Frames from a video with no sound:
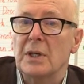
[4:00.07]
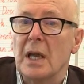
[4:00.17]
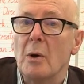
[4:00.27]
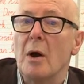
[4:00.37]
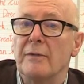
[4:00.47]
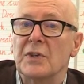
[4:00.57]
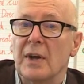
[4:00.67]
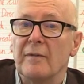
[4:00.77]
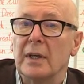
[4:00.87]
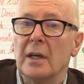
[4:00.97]
to go over
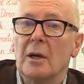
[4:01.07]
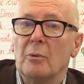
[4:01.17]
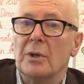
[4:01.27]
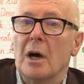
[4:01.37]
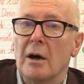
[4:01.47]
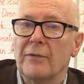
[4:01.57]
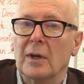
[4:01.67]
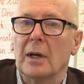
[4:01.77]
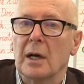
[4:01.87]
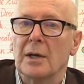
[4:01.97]
something with half the
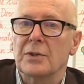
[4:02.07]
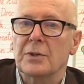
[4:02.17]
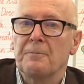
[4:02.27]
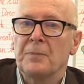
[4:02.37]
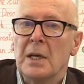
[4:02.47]
class.